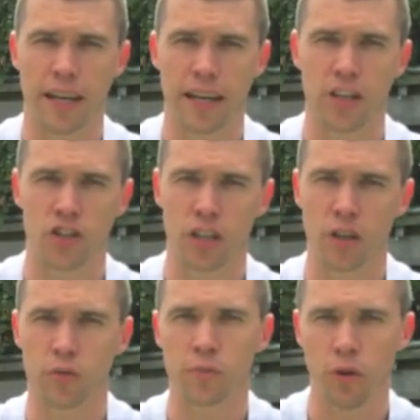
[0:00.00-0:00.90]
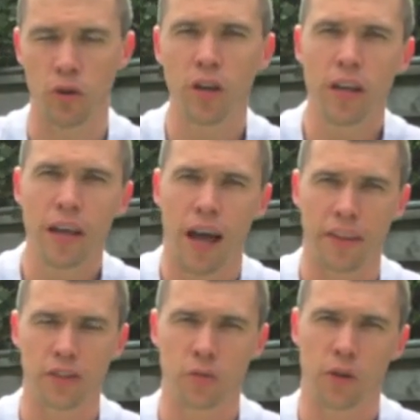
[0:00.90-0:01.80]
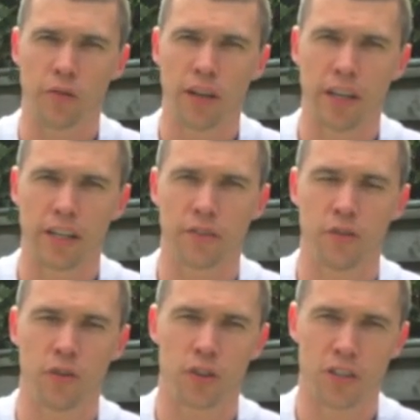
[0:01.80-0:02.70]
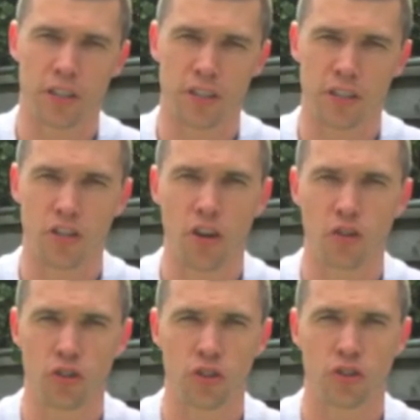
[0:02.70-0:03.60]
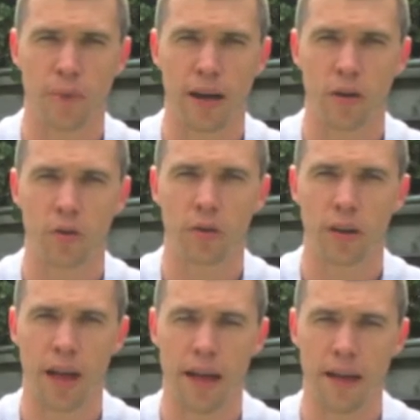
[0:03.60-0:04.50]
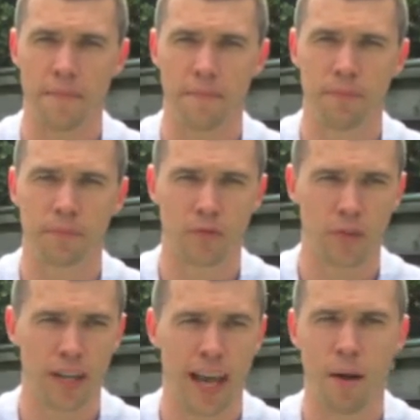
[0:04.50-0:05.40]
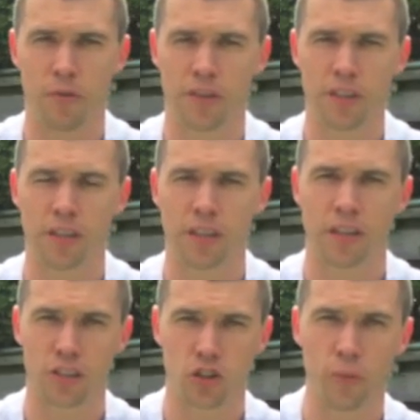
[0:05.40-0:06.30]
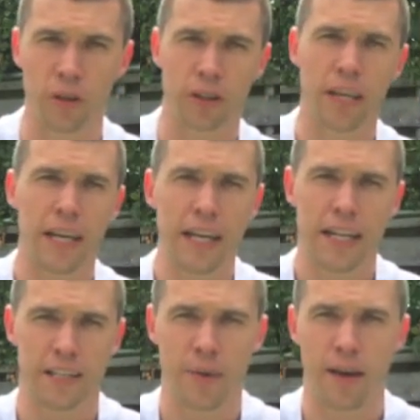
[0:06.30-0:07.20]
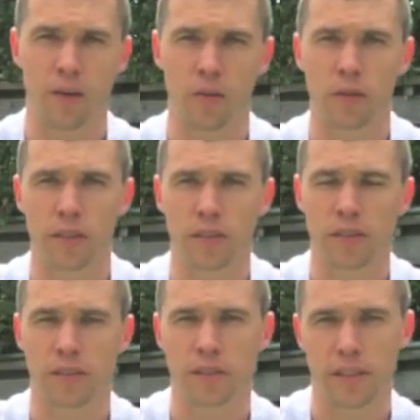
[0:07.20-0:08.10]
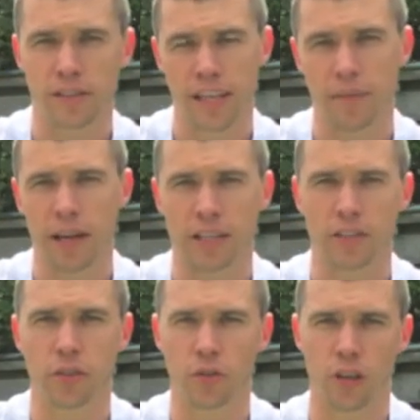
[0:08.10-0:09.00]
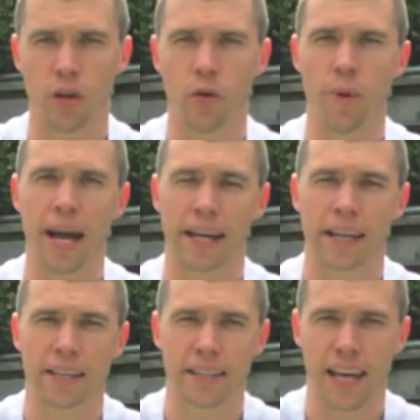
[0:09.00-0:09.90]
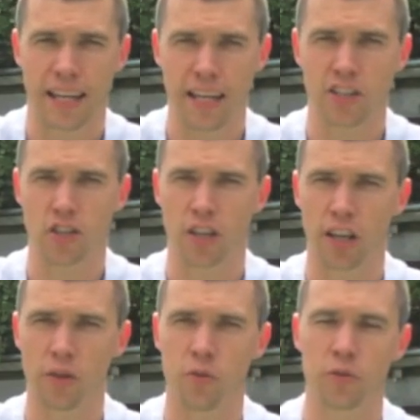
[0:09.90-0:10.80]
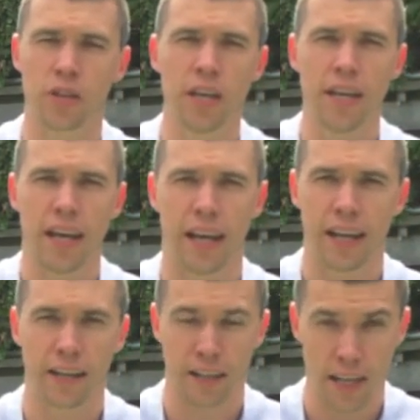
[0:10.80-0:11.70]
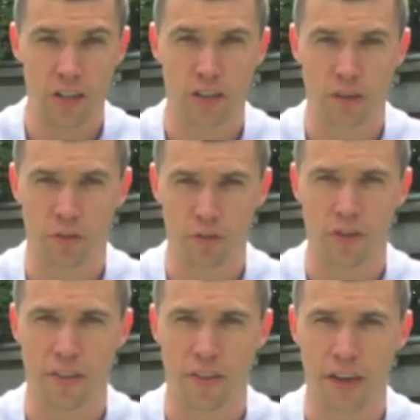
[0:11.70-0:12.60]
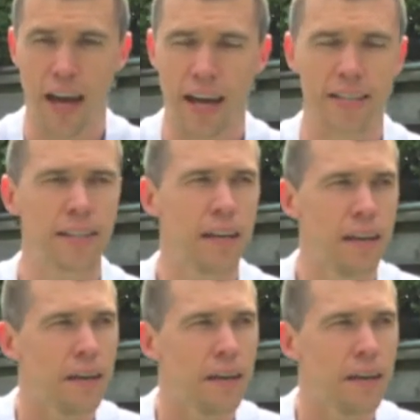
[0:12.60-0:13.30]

engage your glutes more, and this is what you really need to focus on. Is it's not just about really hammering the stomach, it's about stabilising through the lower back, engaging the glutes, engaging the fronts of the thighs,